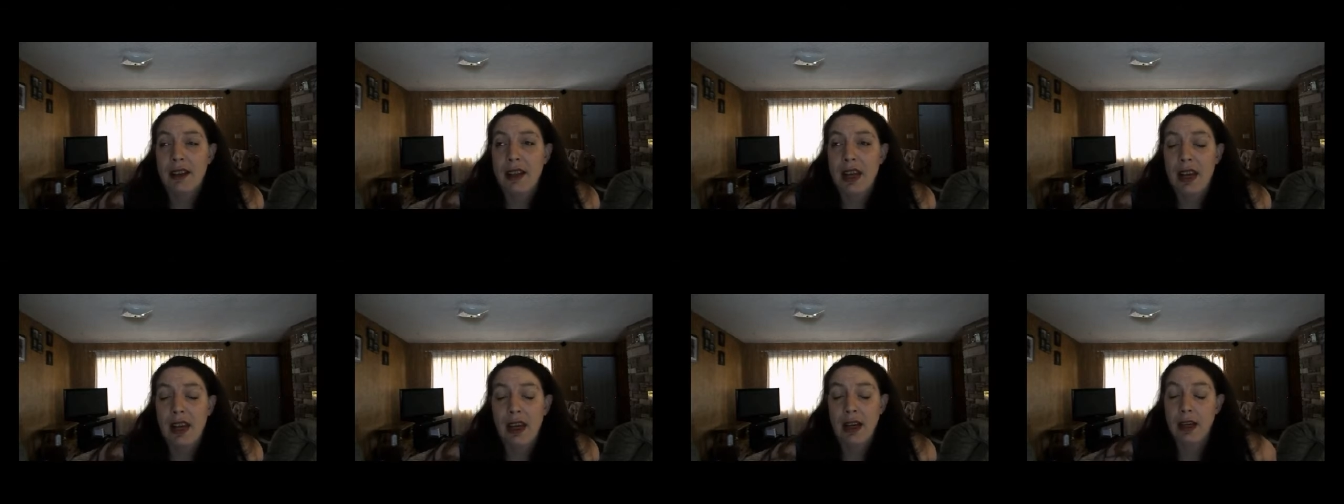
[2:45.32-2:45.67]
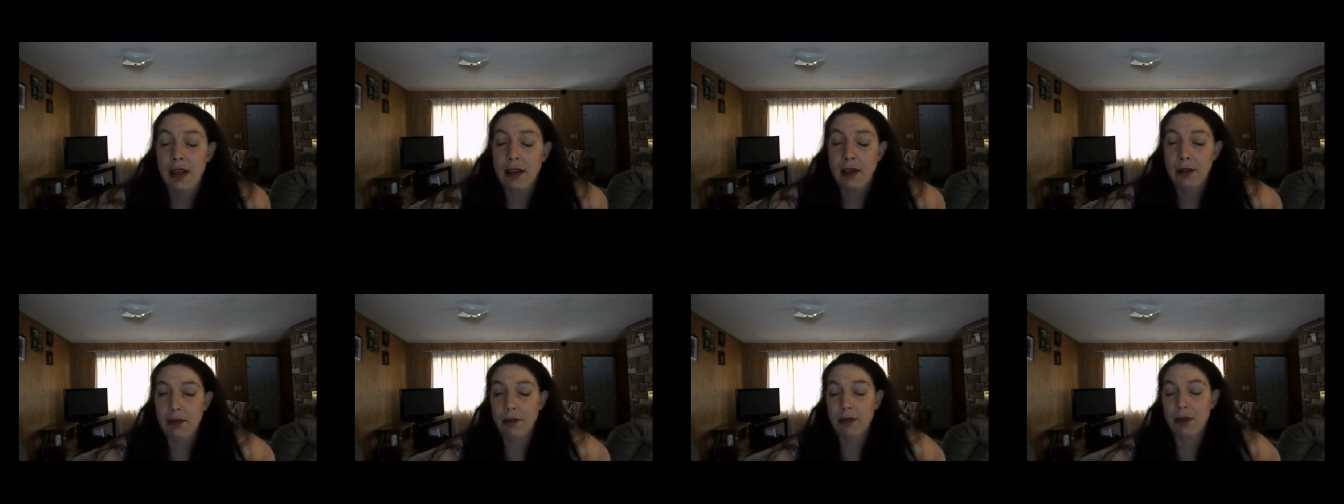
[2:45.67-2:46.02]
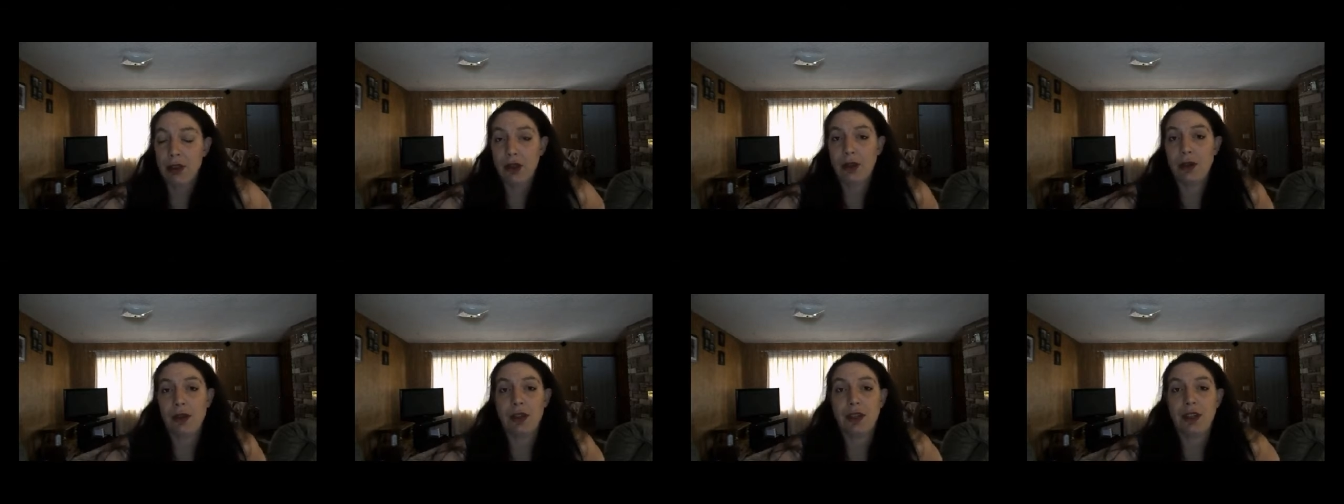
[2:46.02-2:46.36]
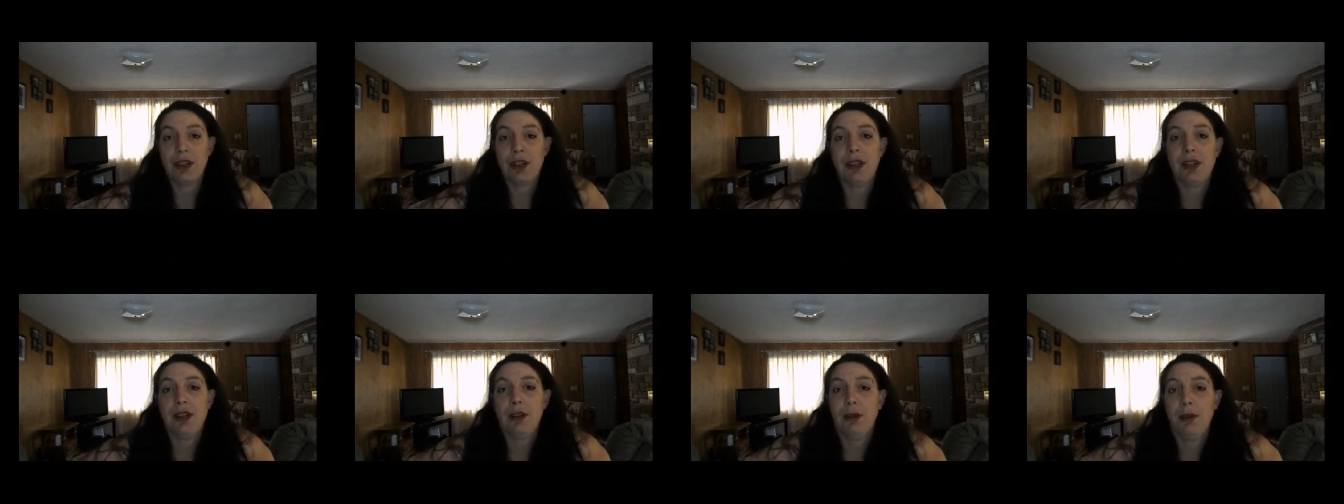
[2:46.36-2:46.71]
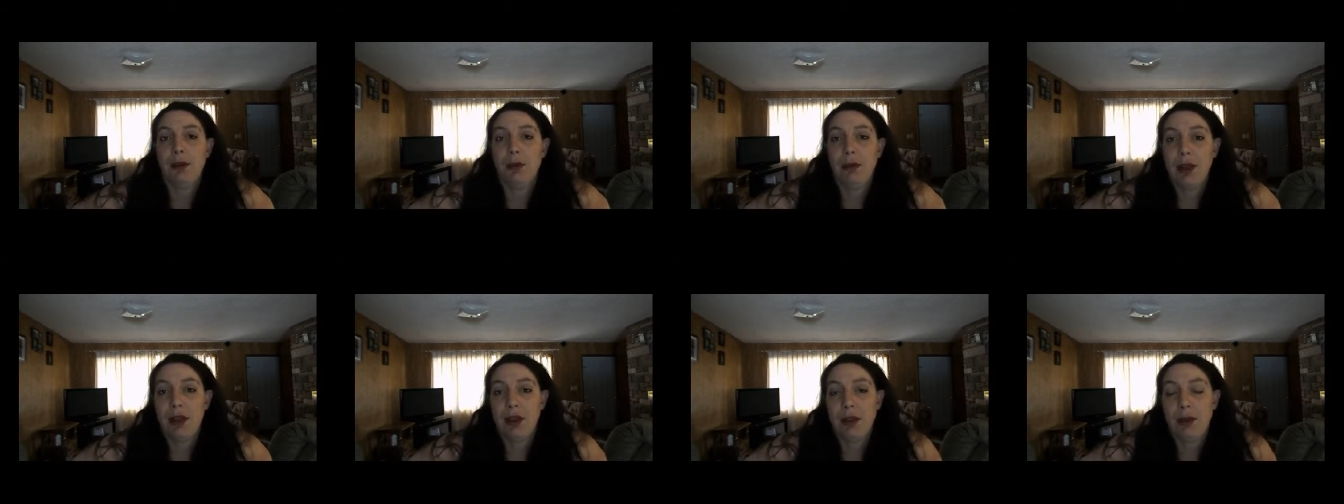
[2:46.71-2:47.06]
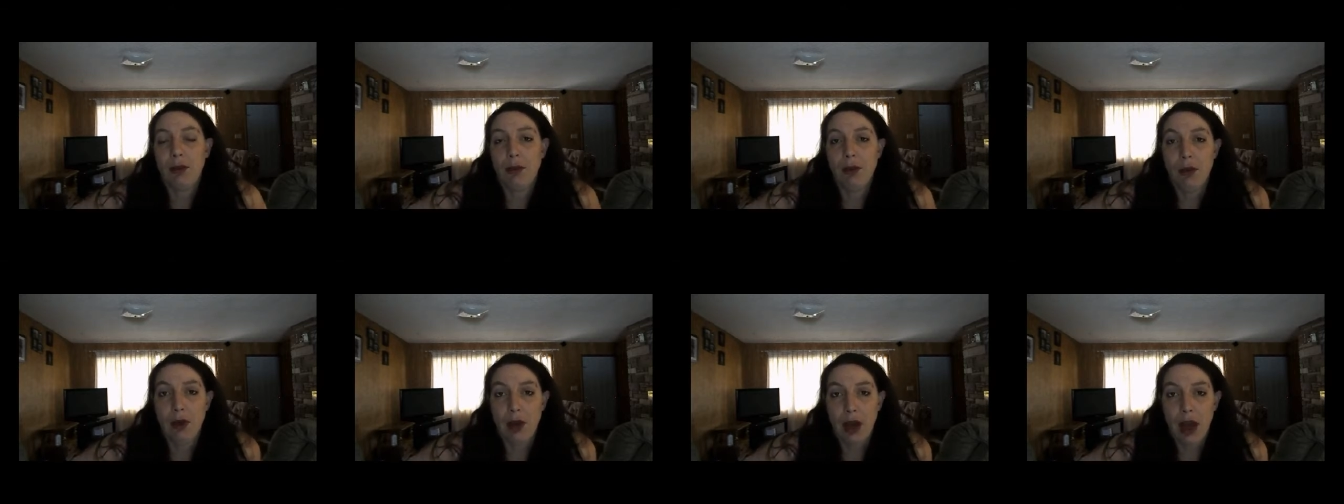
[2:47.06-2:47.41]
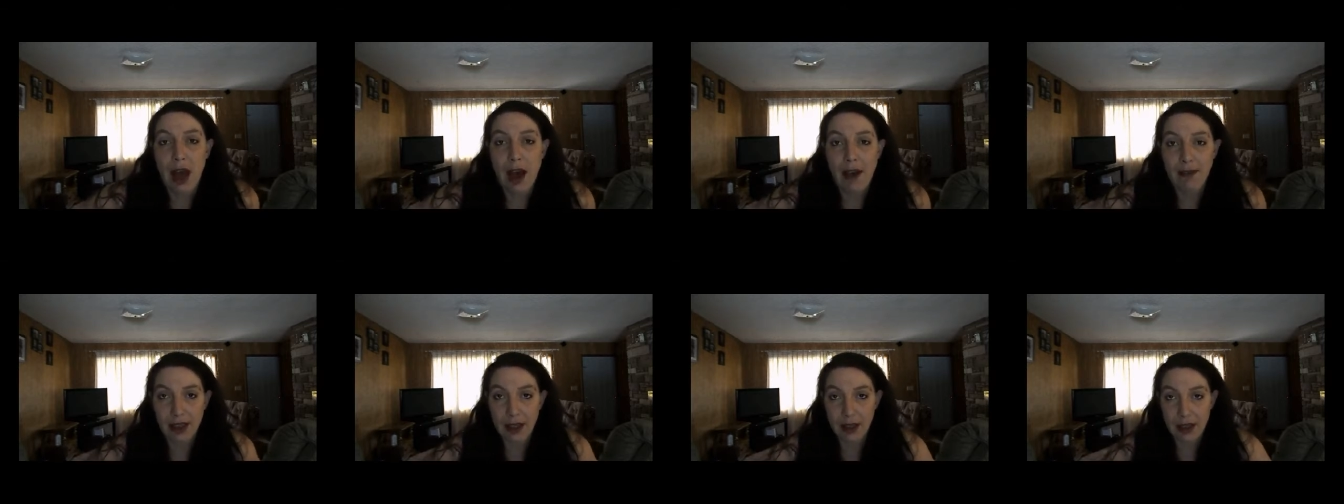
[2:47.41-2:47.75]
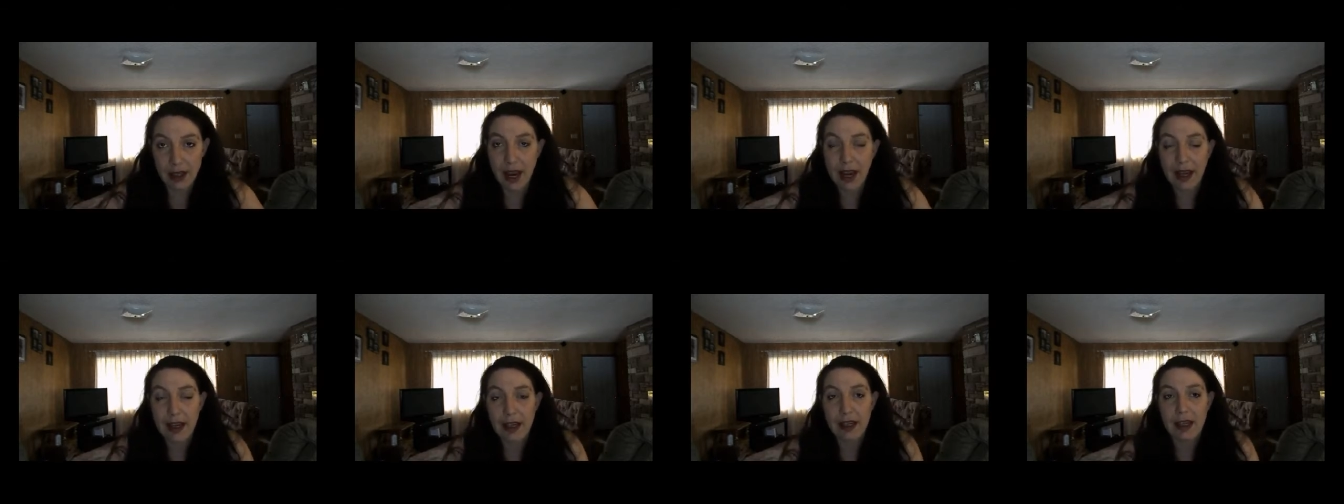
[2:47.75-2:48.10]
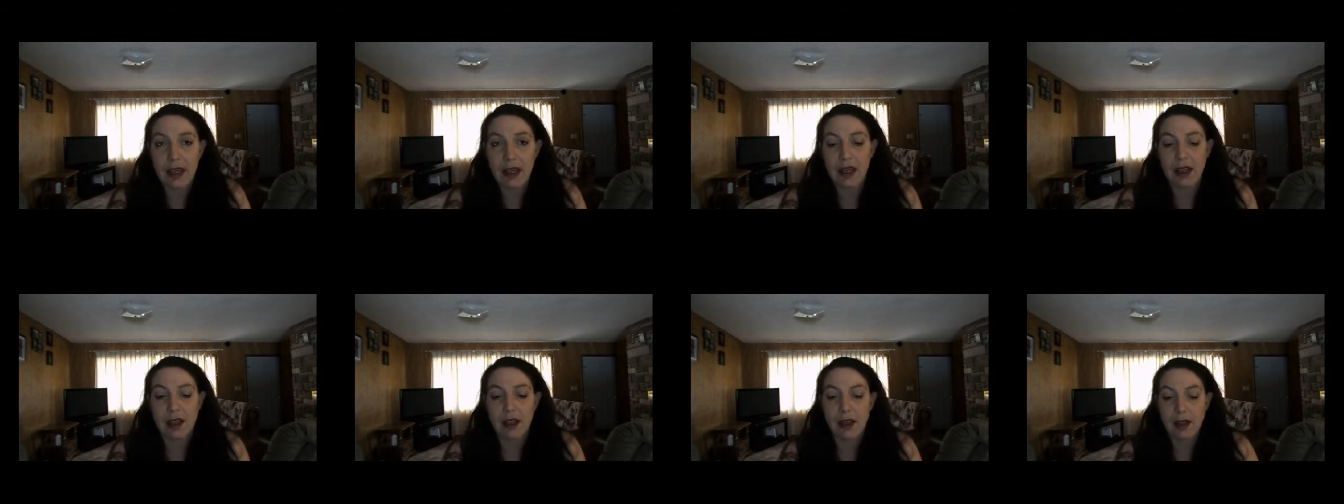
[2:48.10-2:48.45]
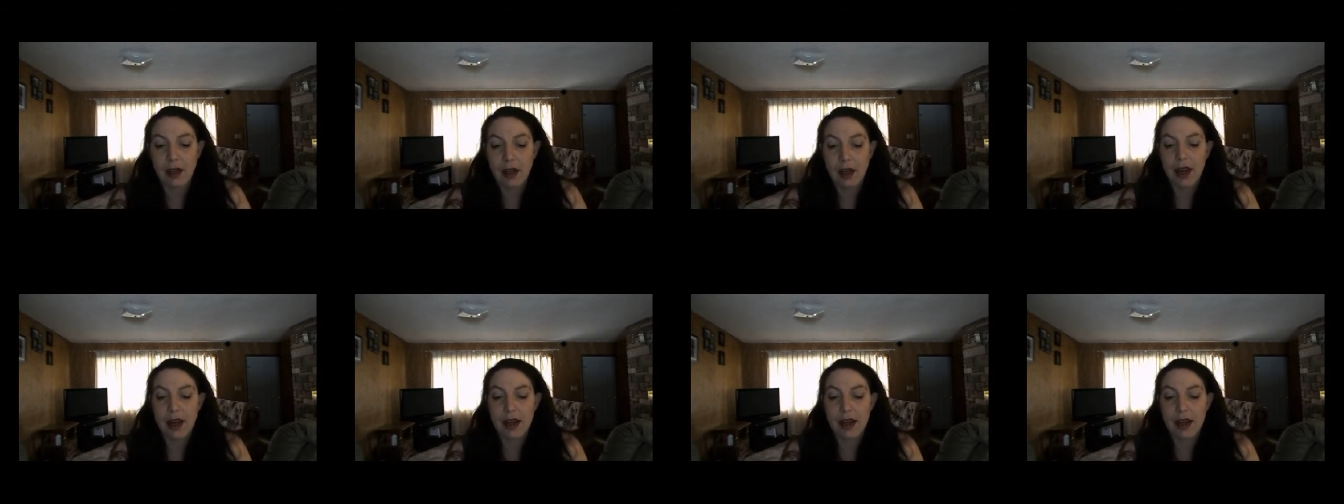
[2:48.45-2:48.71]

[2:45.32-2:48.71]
they return it to you with having edited it,